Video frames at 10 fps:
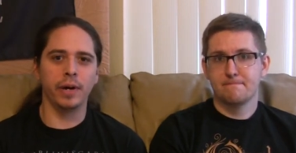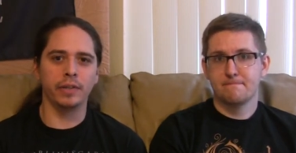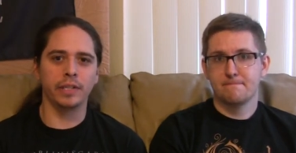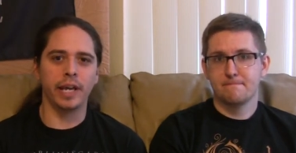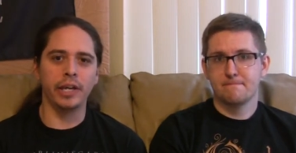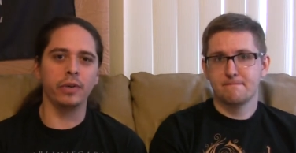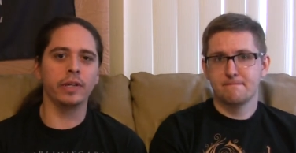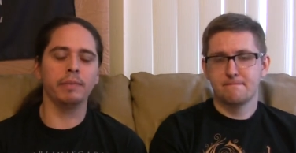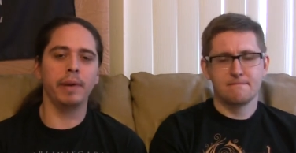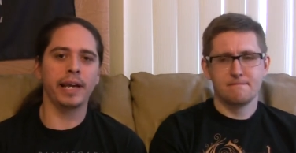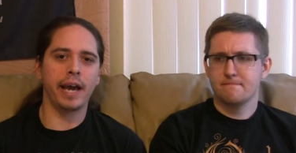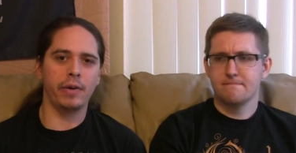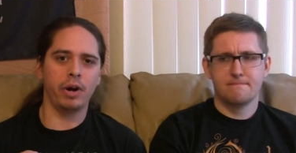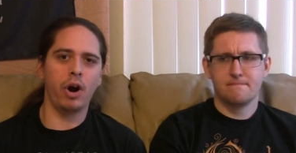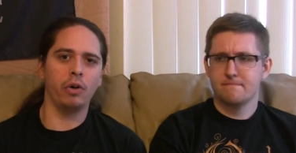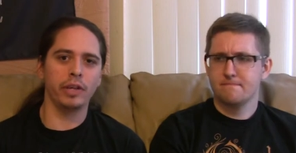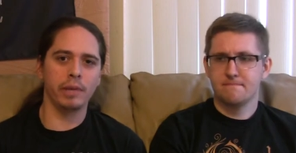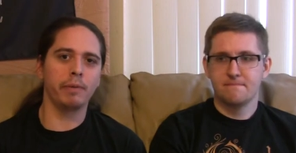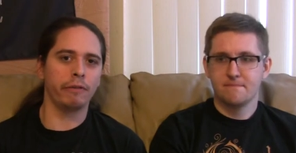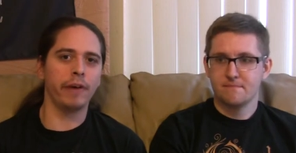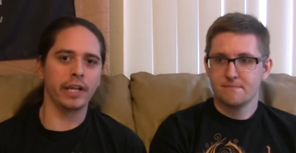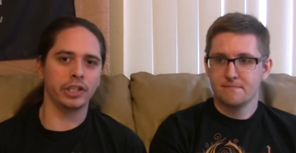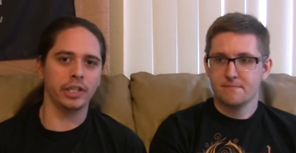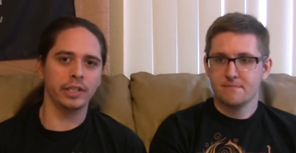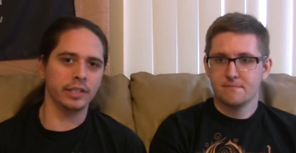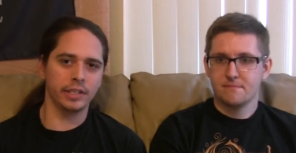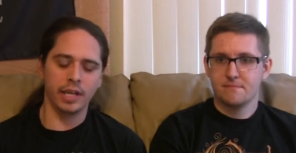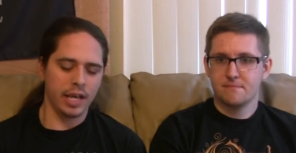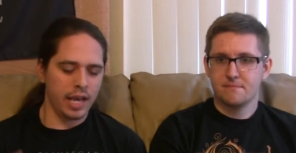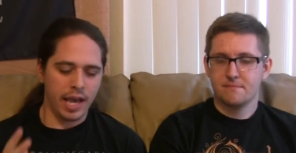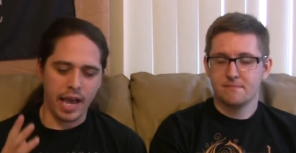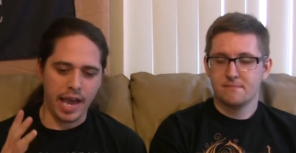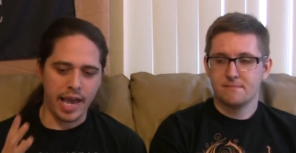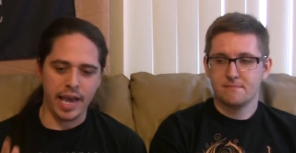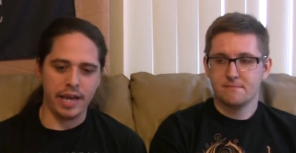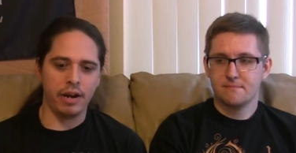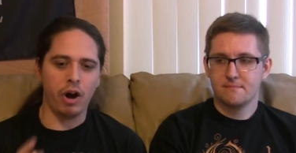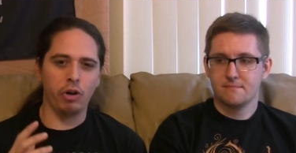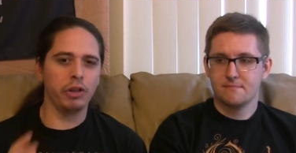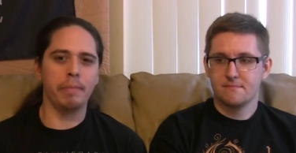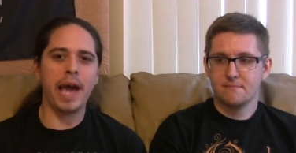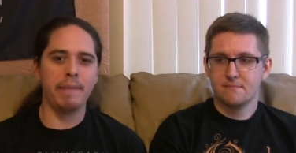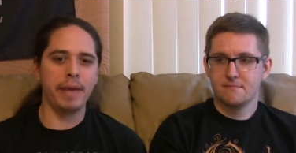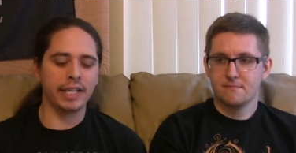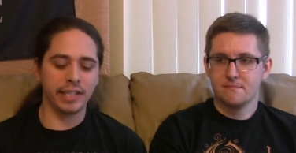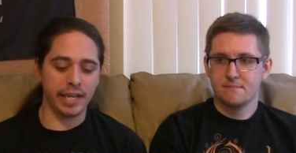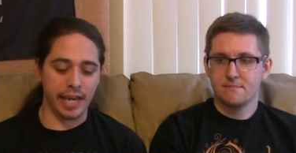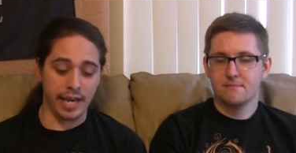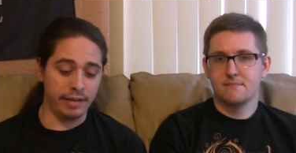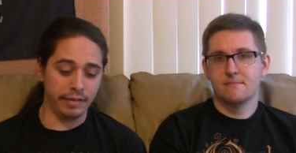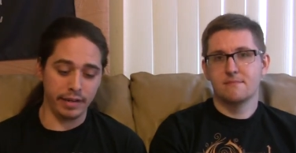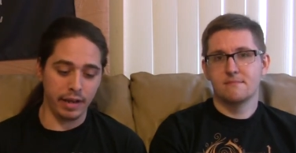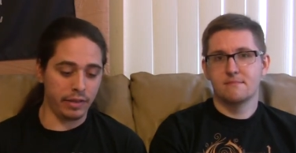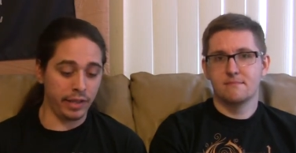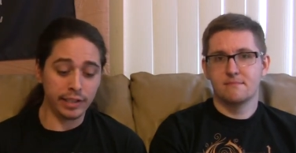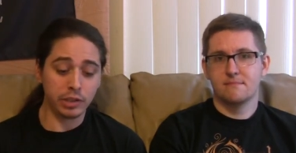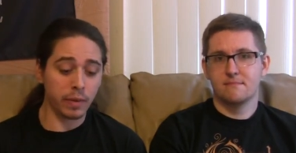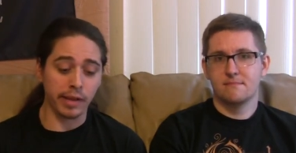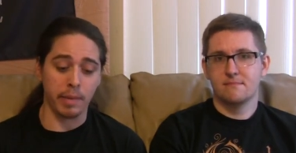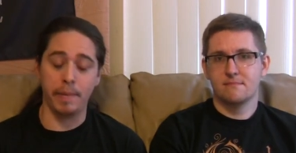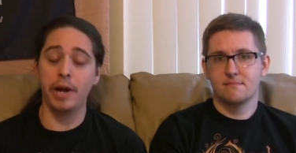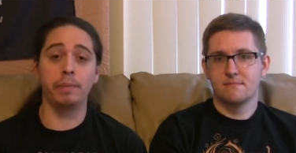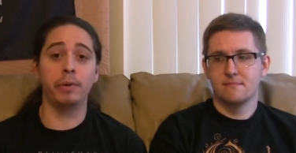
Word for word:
Speaker 1: well to that. You can pick out all the imperfections and all the bad mixing, and this is one of the better